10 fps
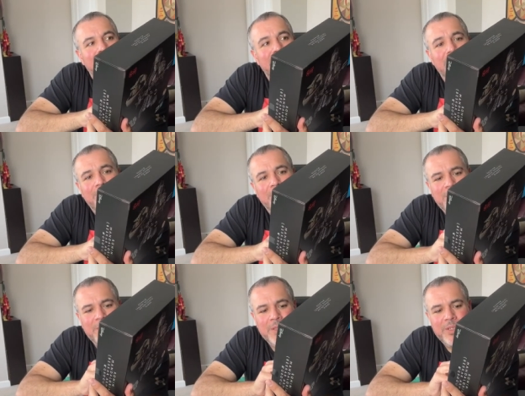I don't know,
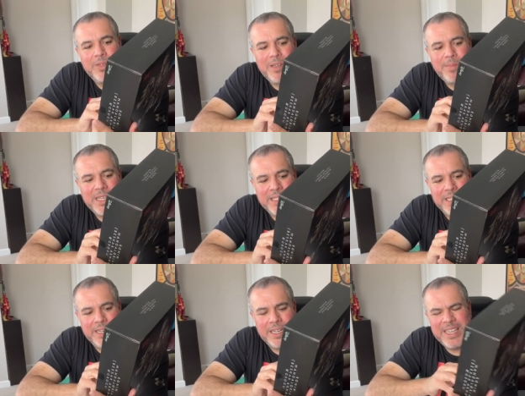maybe we'll do an
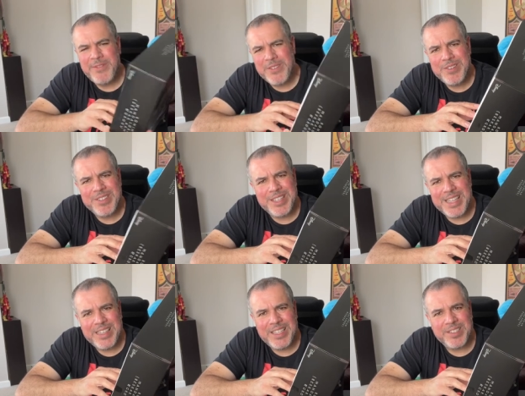unboxing on it. If you're interested in
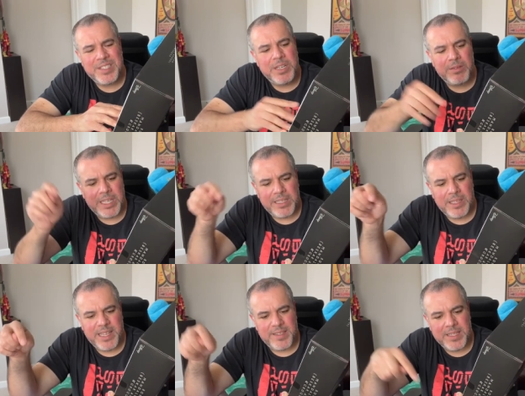that, let us know. Like
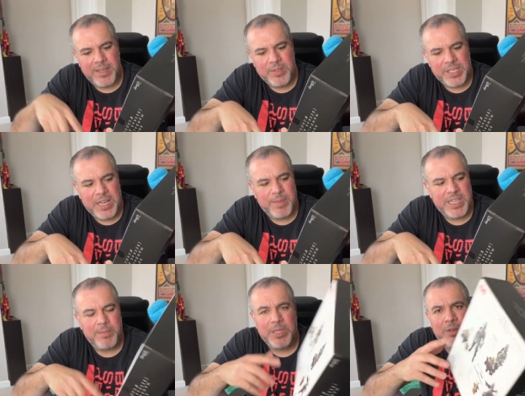like I said, leave us a comment
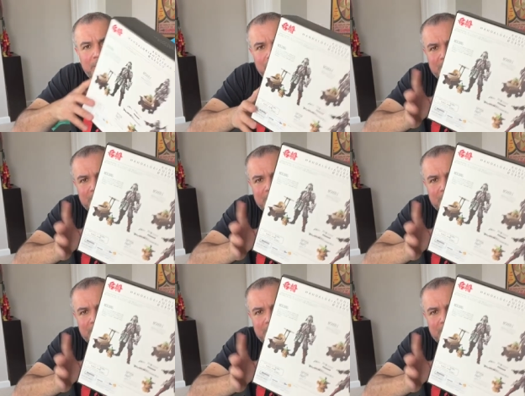down below if you're